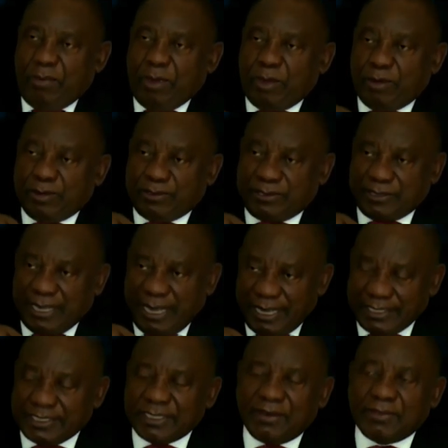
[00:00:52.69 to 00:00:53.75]
Because
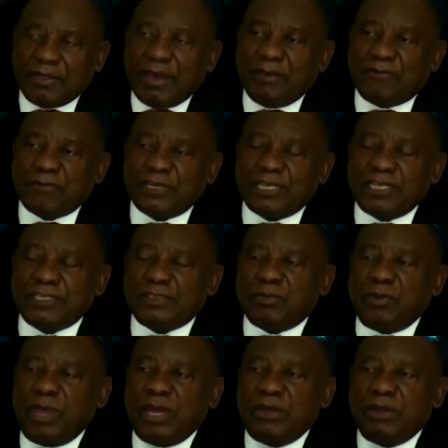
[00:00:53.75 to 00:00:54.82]
as South Africans,
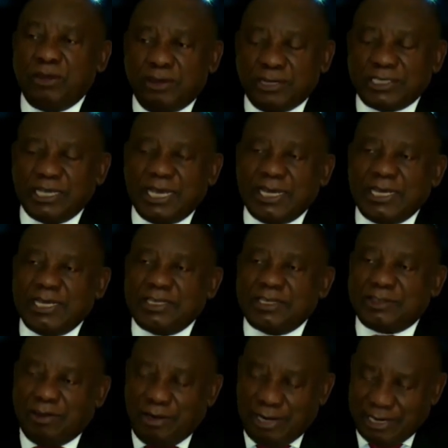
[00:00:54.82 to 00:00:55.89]
we are not an
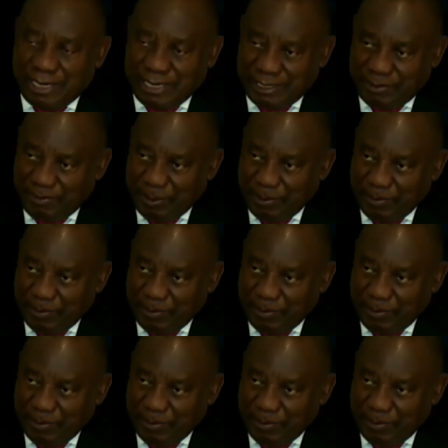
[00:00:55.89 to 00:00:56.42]
intolerant